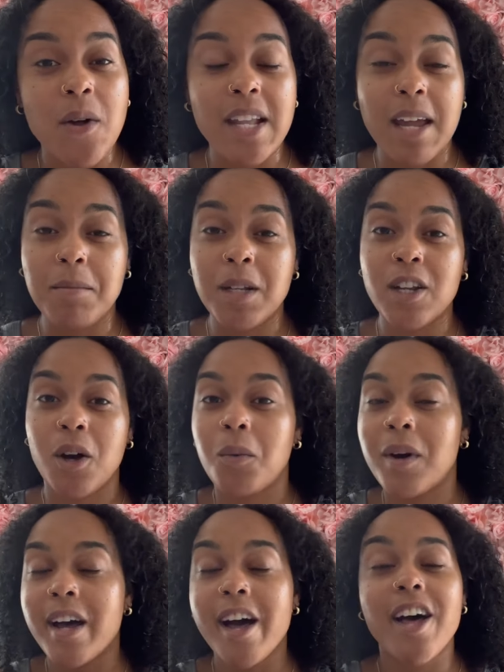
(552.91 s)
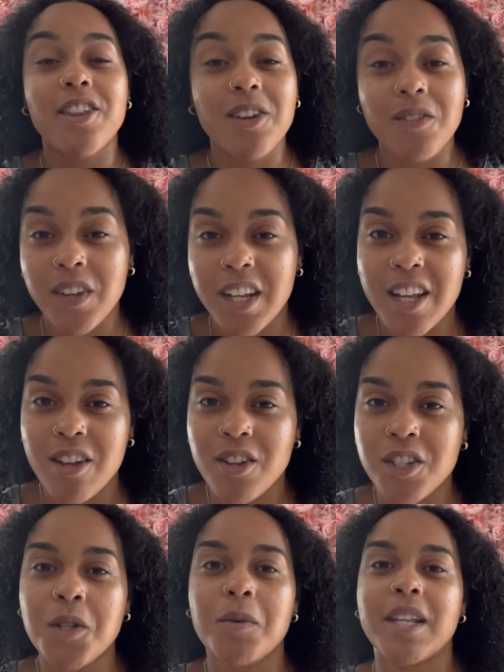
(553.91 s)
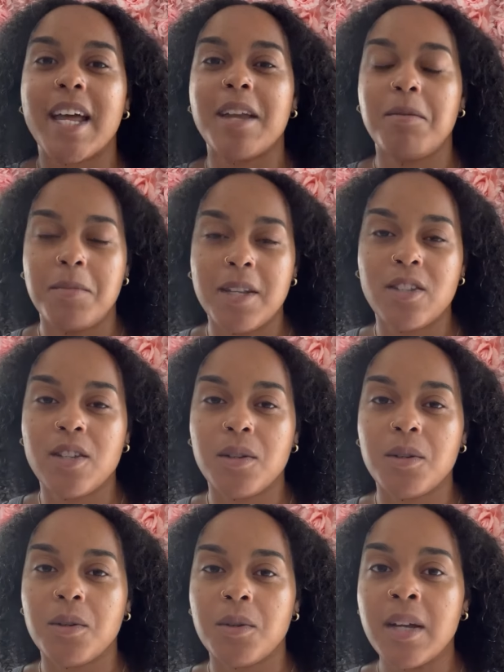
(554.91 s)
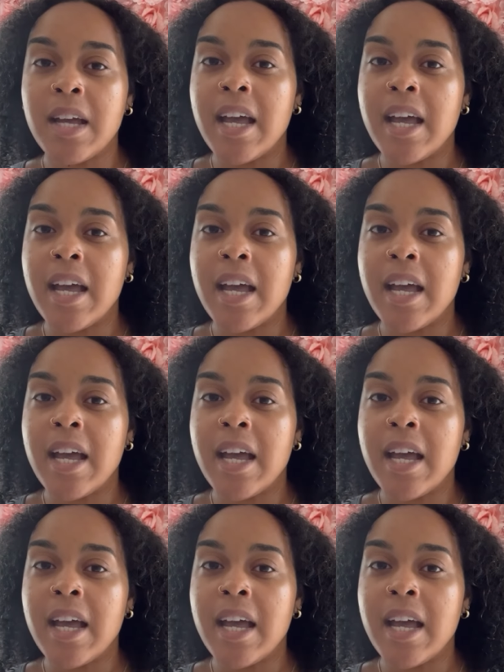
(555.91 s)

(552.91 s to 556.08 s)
Let me know what other videos you would like me to